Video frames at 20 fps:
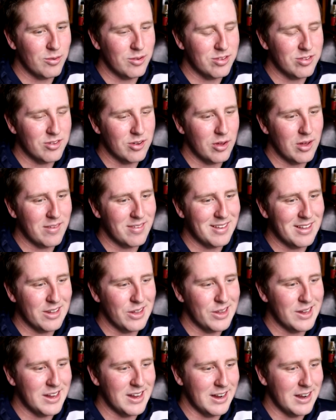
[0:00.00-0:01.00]
We still had the
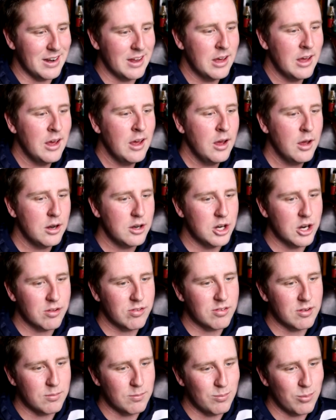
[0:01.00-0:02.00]
lead.
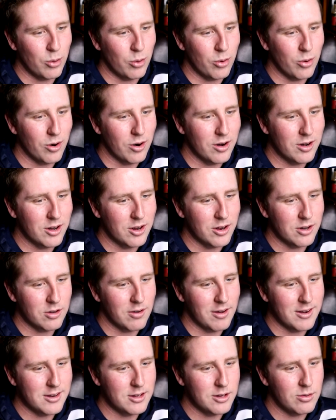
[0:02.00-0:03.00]
Justin Bour could
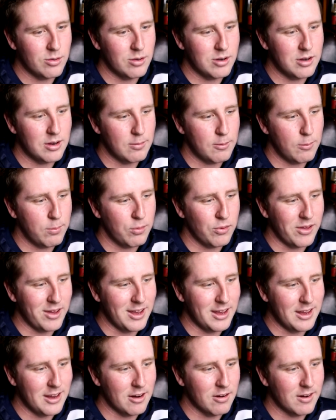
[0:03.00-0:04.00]
ground into a double
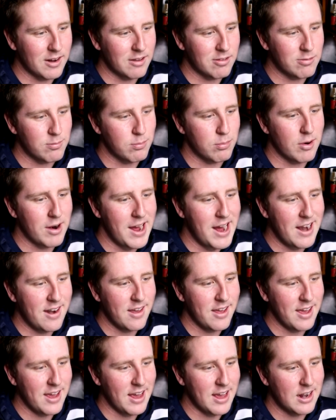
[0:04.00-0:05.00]
play here against Brad
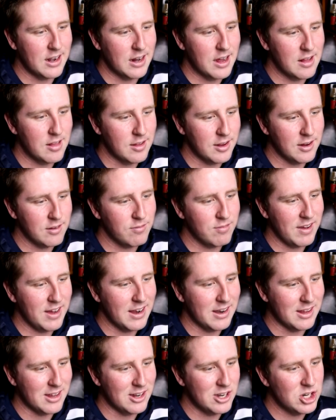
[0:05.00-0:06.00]
Hand. Got the
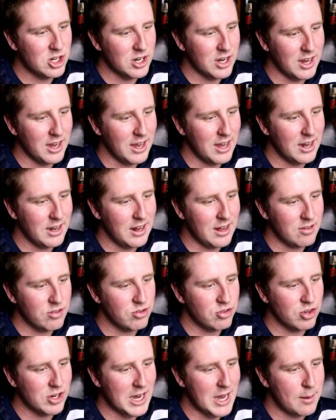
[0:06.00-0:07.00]
advantage, and
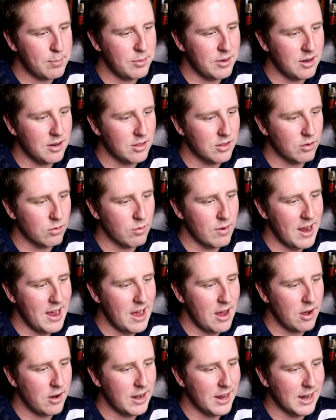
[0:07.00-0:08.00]
that's chopped into the
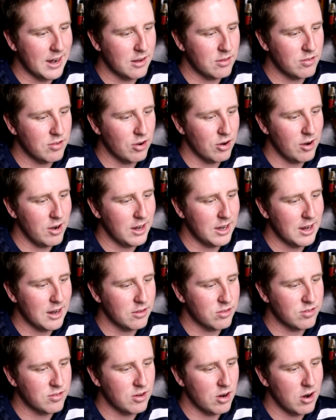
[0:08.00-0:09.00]
ground. I got to turn it, got
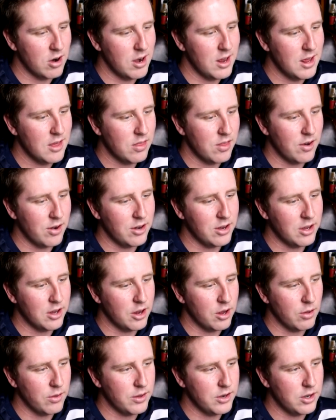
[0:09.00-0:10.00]
to start it. There you
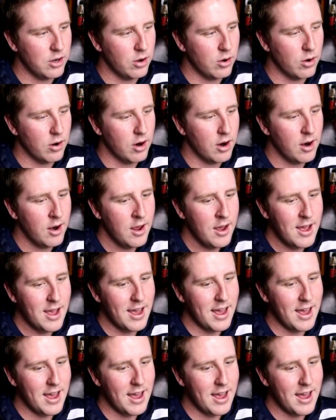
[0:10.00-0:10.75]
go, Lindor.